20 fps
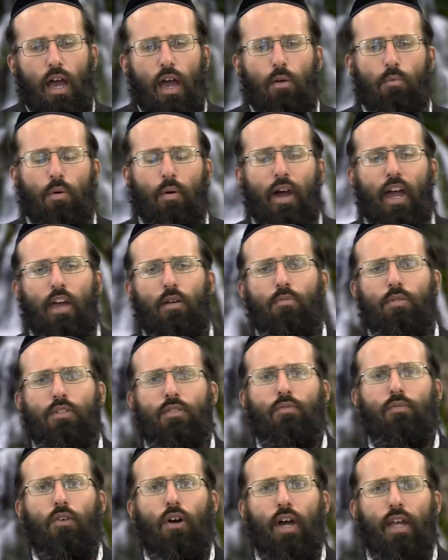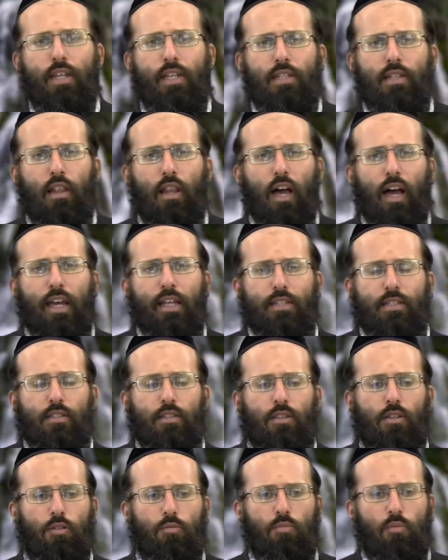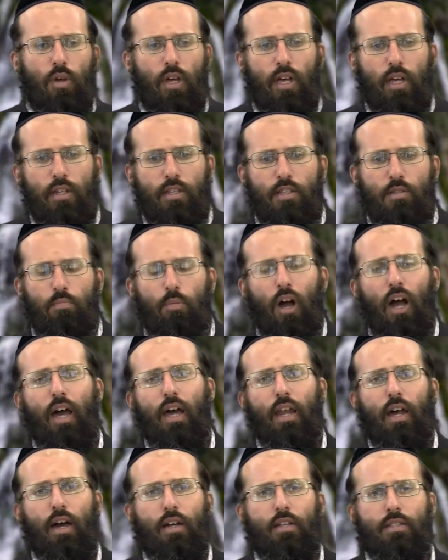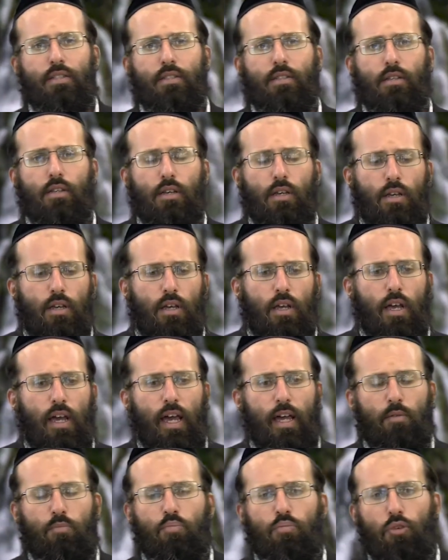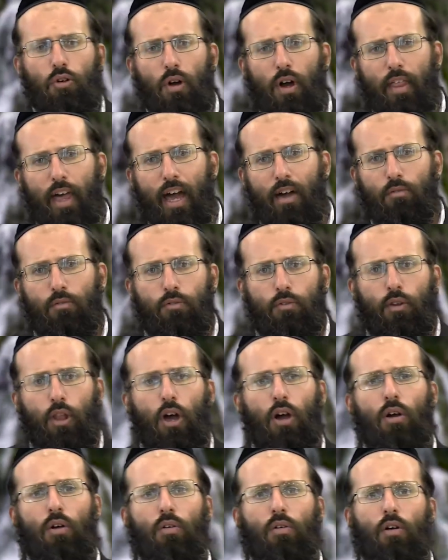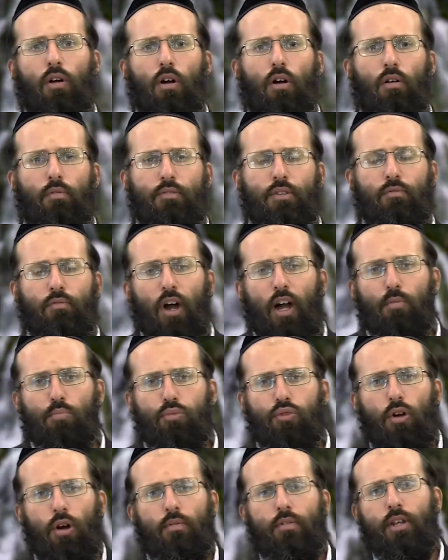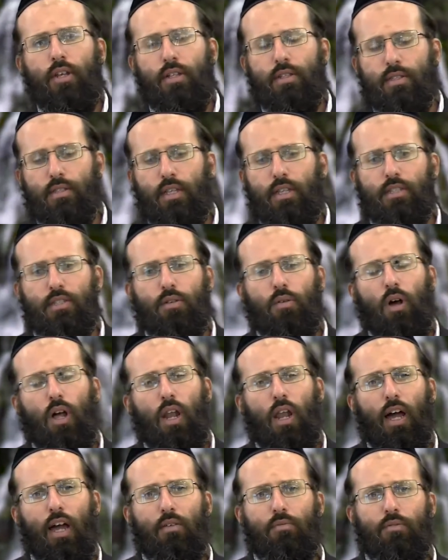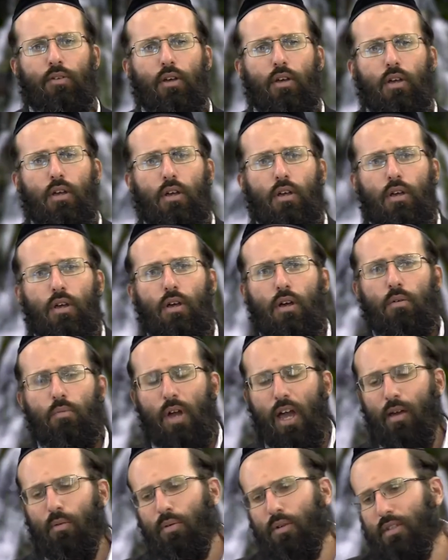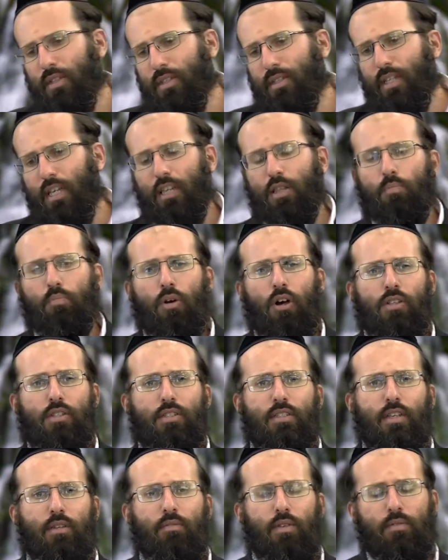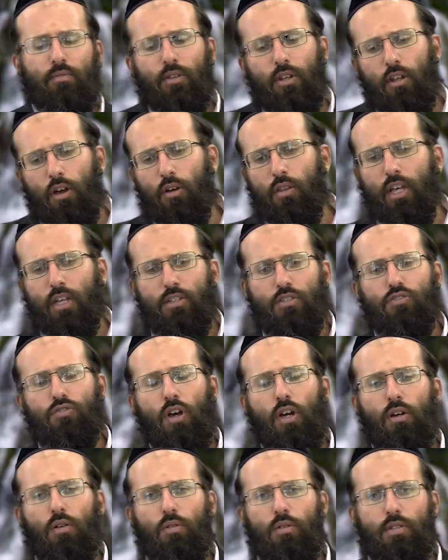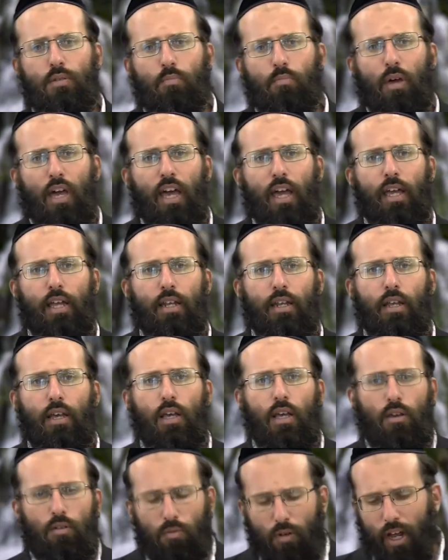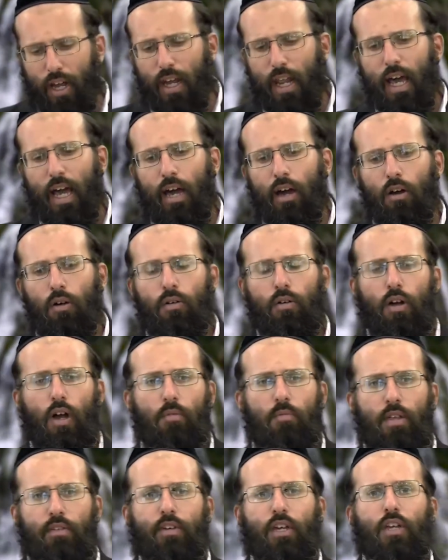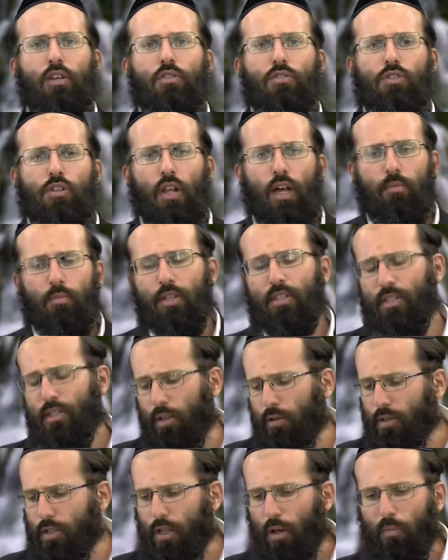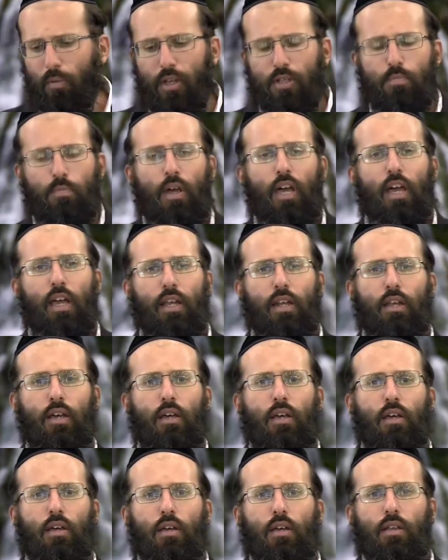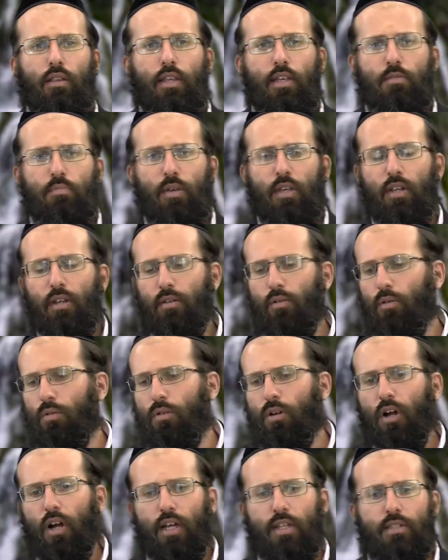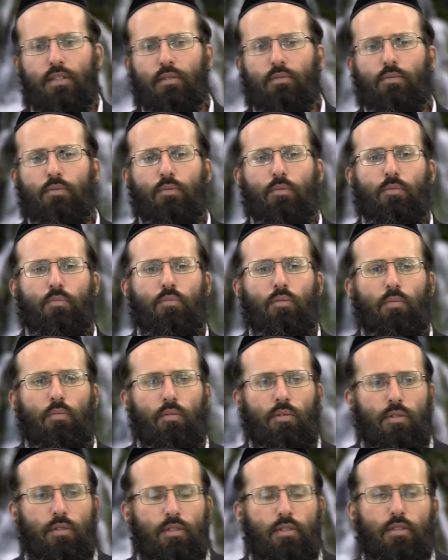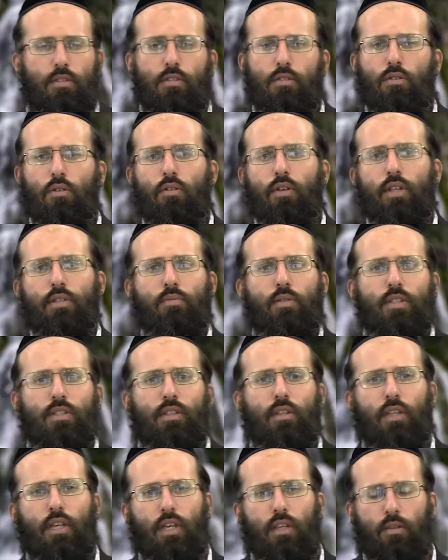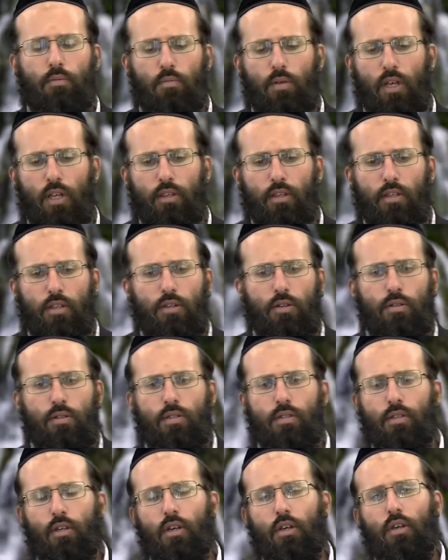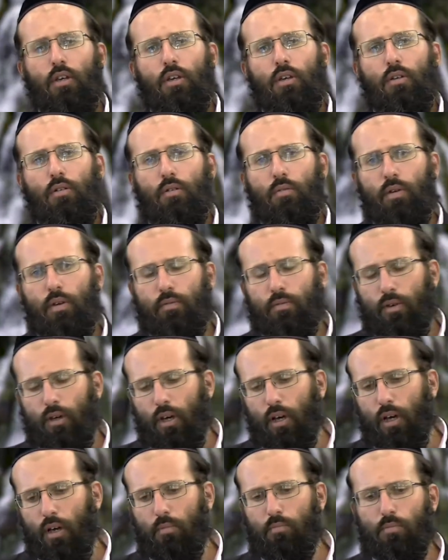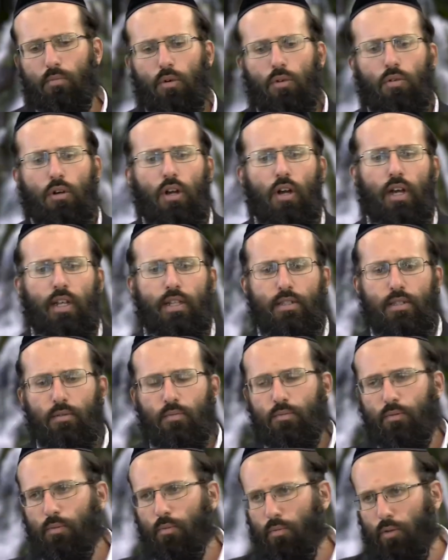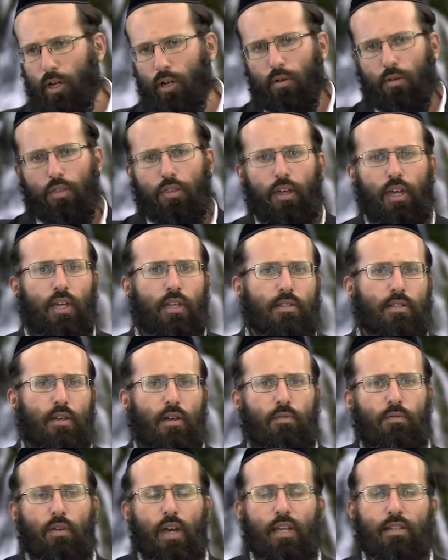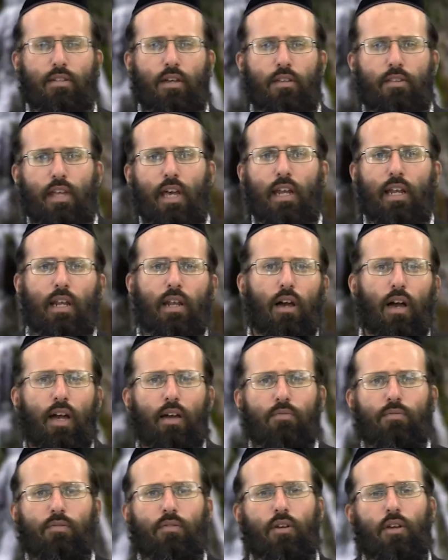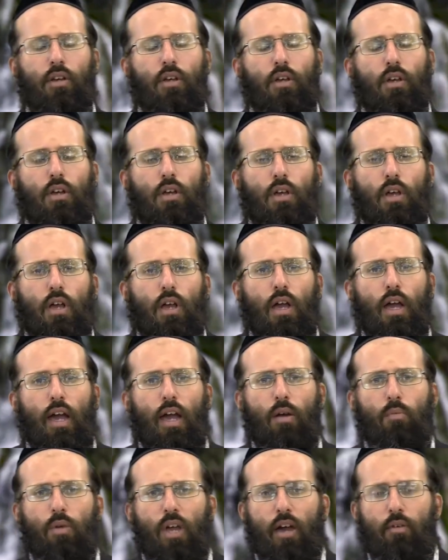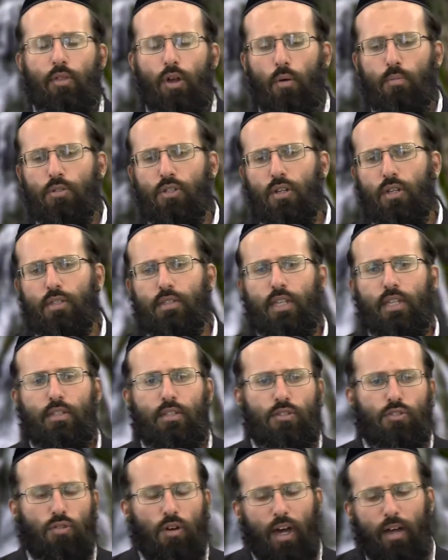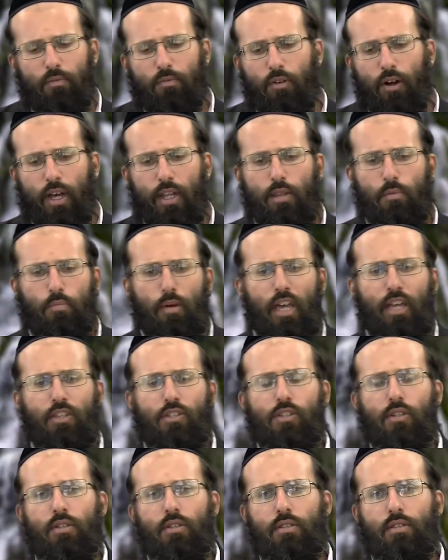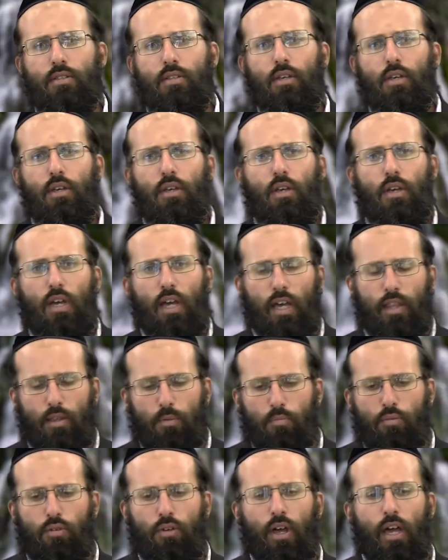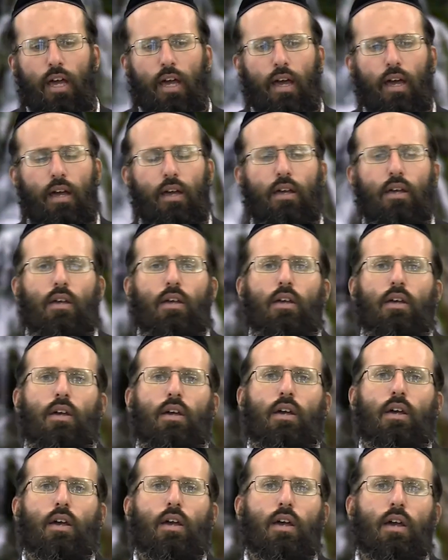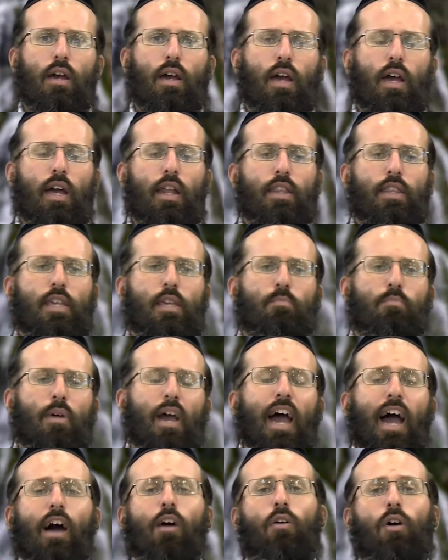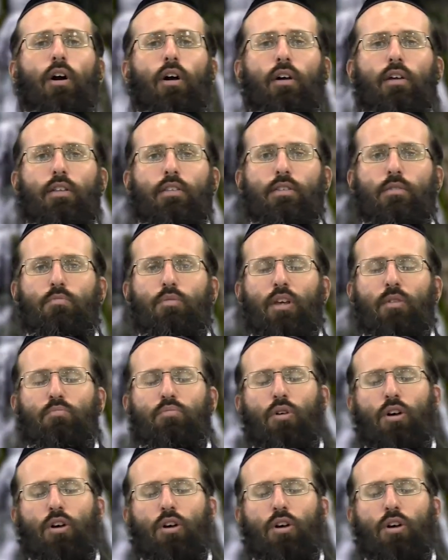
and we were able to find this light that inspired us and brought that flow of divine providence into our life. And we're able to see the positive, even though there's struggles and pain. Right now, I'm living in Yerushalayim, there's still so much pain. There's been all kinds of stories recently in the news with all kinds of real things that affect our daily life. And we have the opportunity to try and find the patience and the prayer and the power to bring